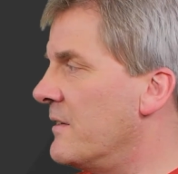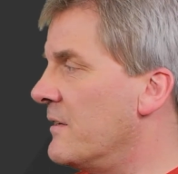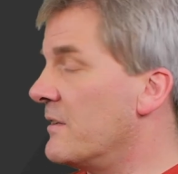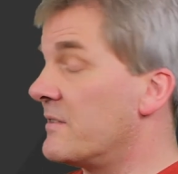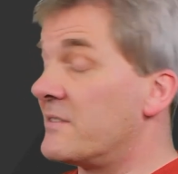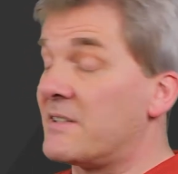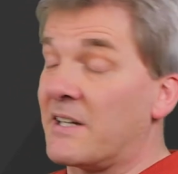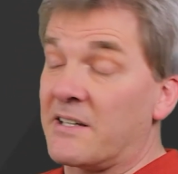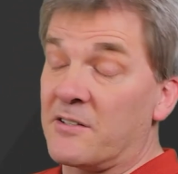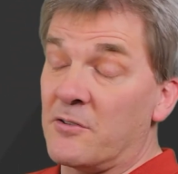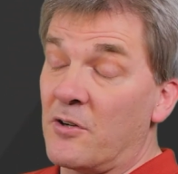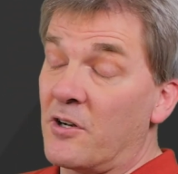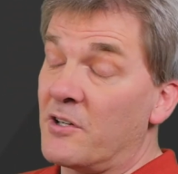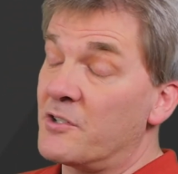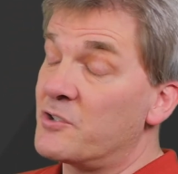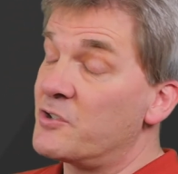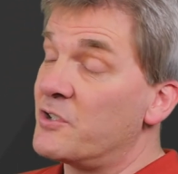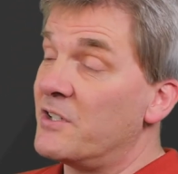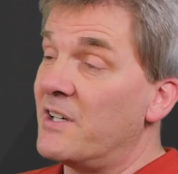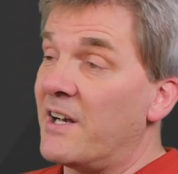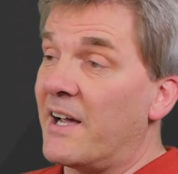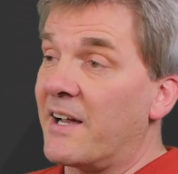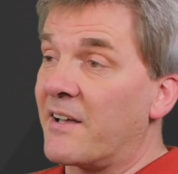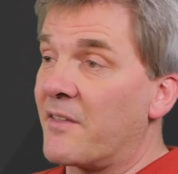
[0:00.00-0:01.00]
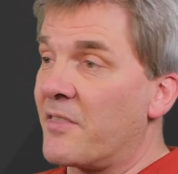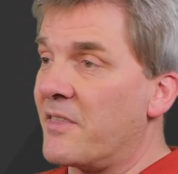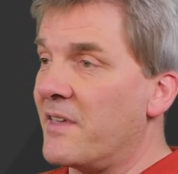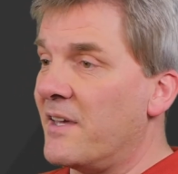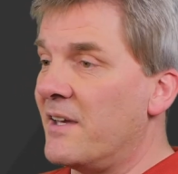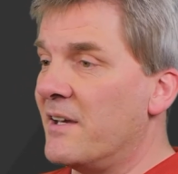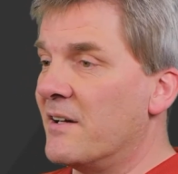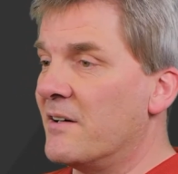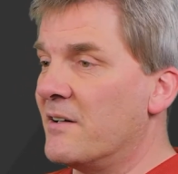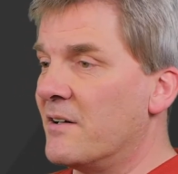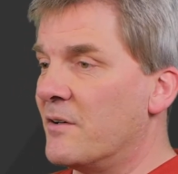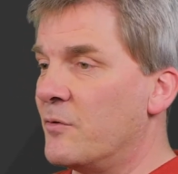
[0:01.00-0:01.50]
technology like
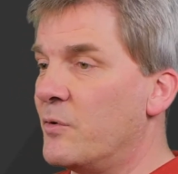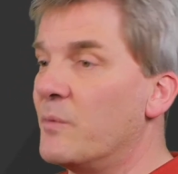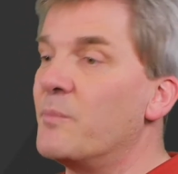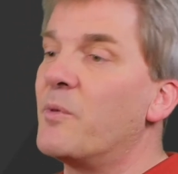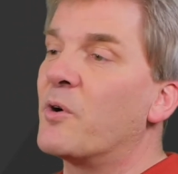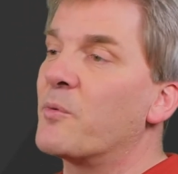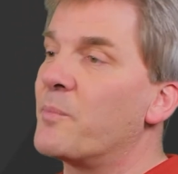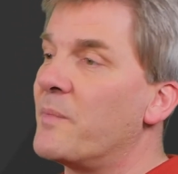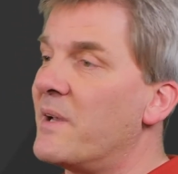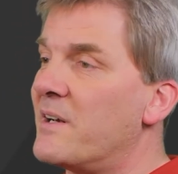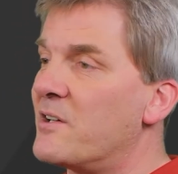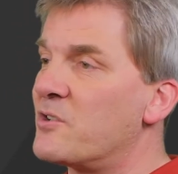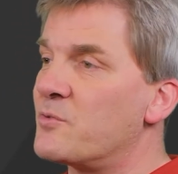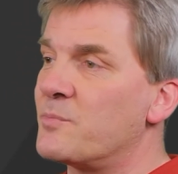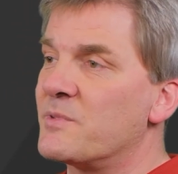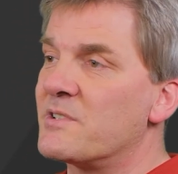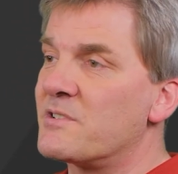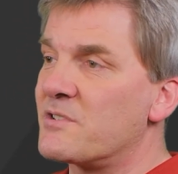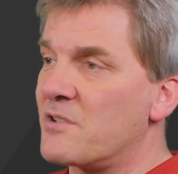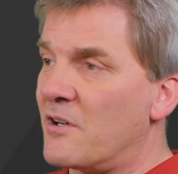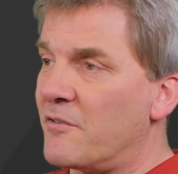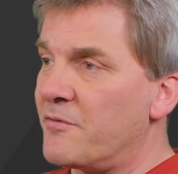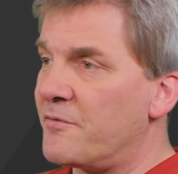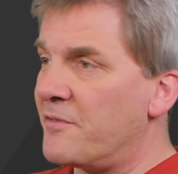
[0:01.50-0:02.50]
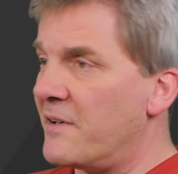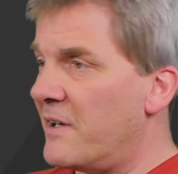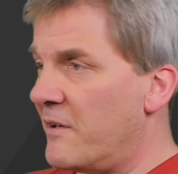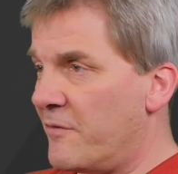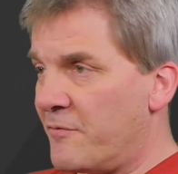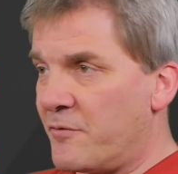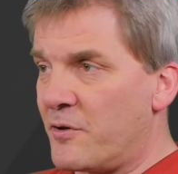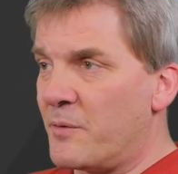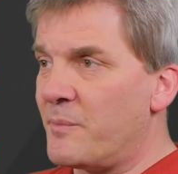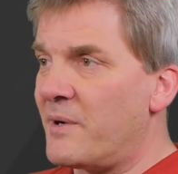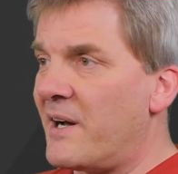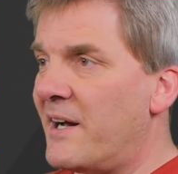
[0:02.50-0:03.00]
the remote management software
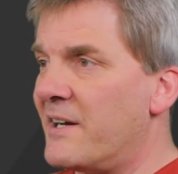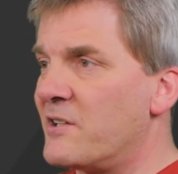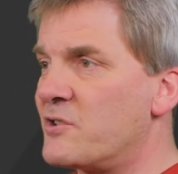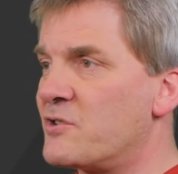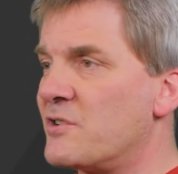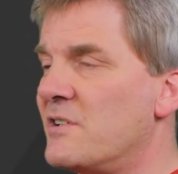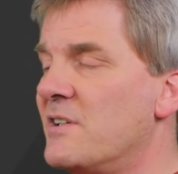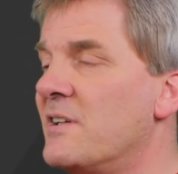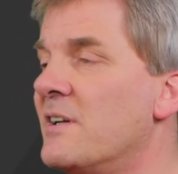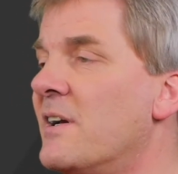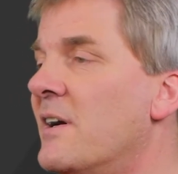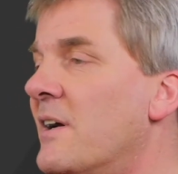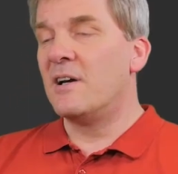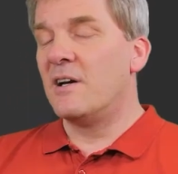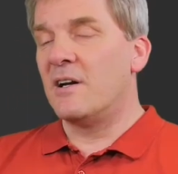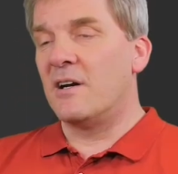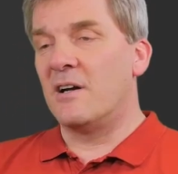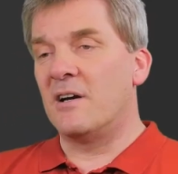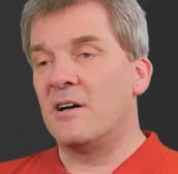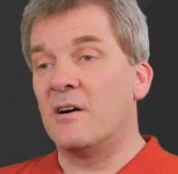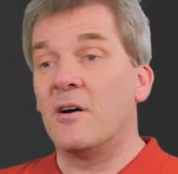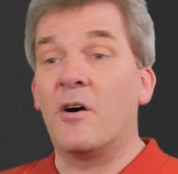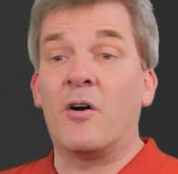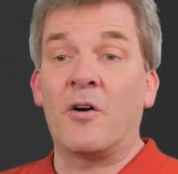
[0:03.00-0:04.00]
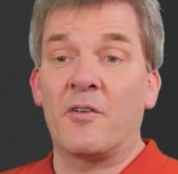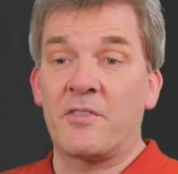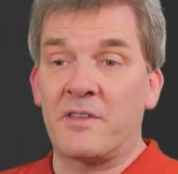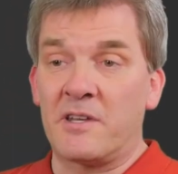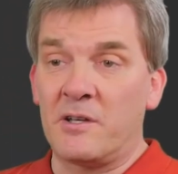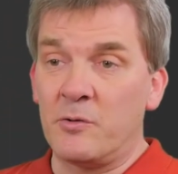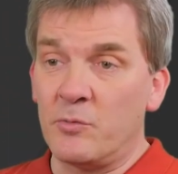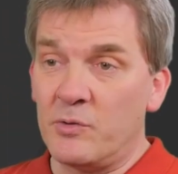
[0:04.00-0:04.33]
from IGEL or the